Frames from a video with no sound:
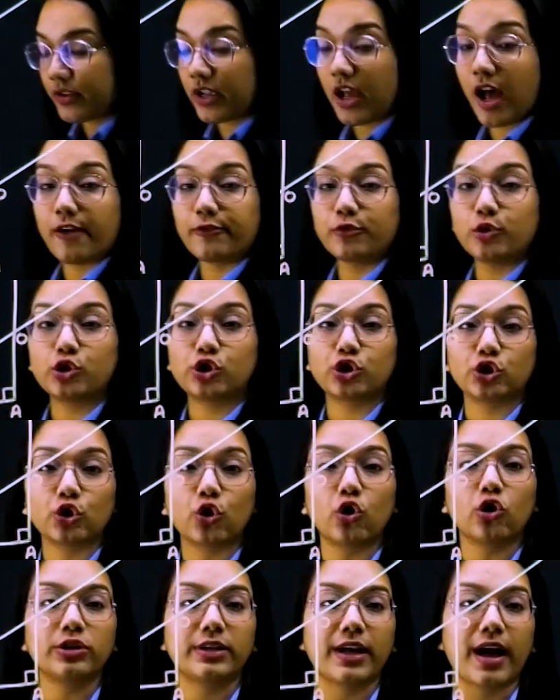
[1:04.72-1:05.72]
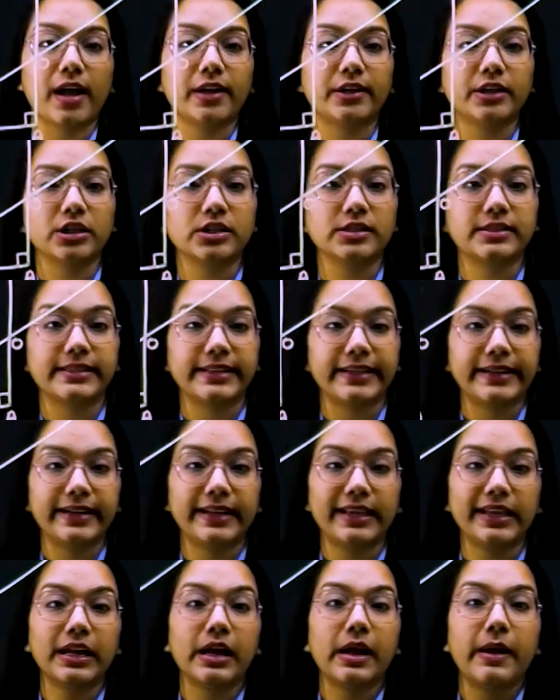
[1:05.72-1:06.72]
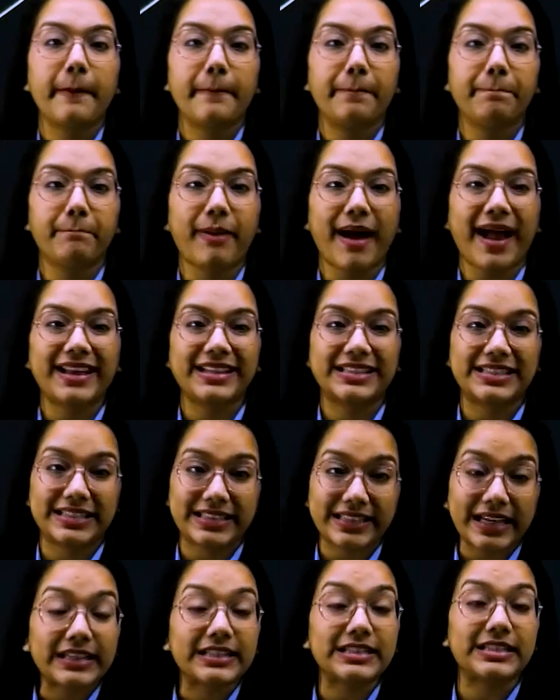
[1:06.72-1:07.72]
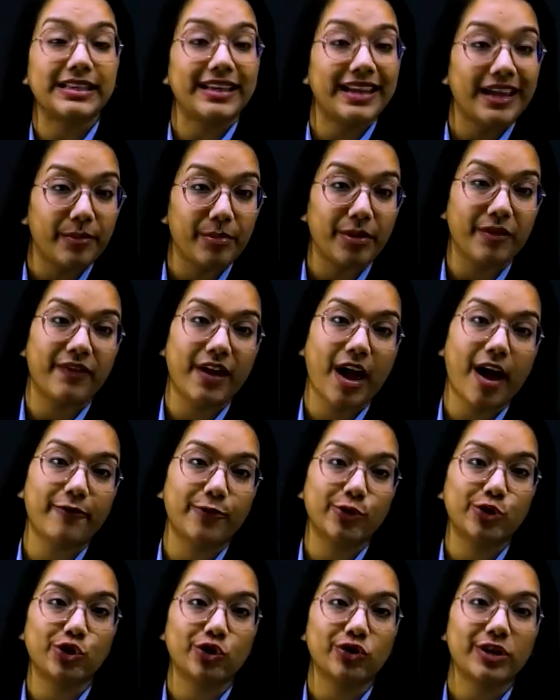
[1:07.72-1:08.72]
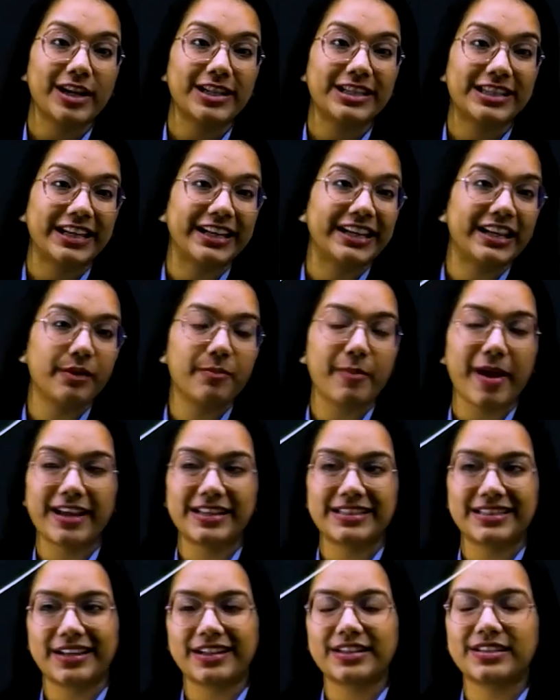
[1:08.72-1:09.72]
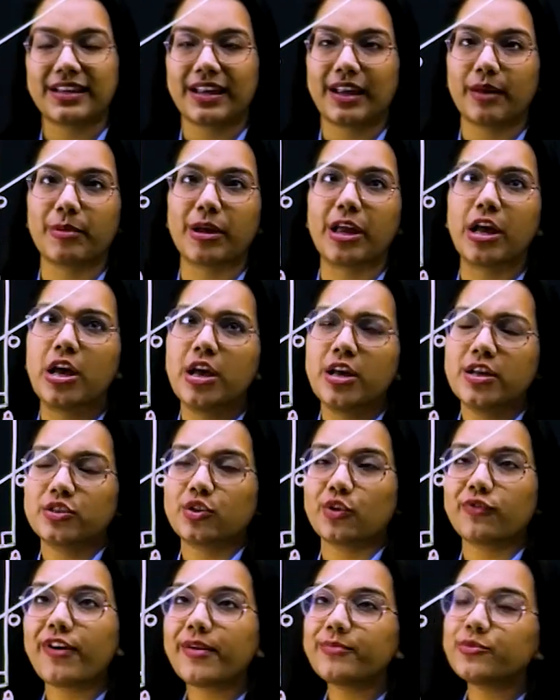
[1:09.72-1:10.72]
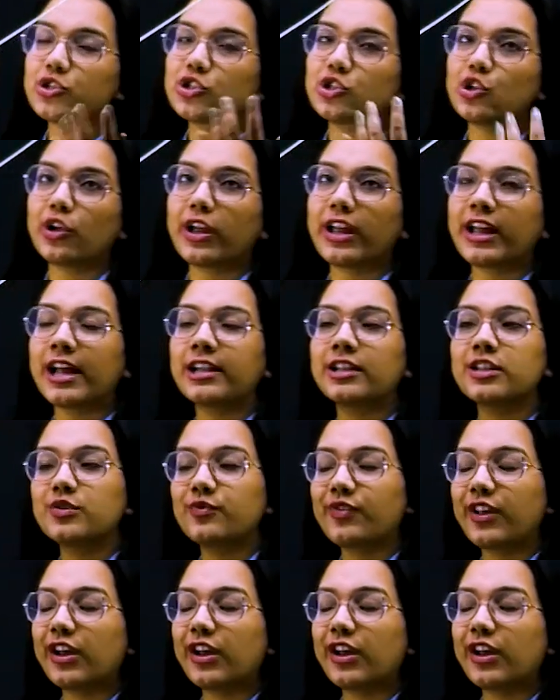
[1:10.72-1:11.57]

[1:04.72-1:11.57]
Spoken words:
we have to show that CD bisects AB. We have to show that CD bisects AB. So if I'm just looking at this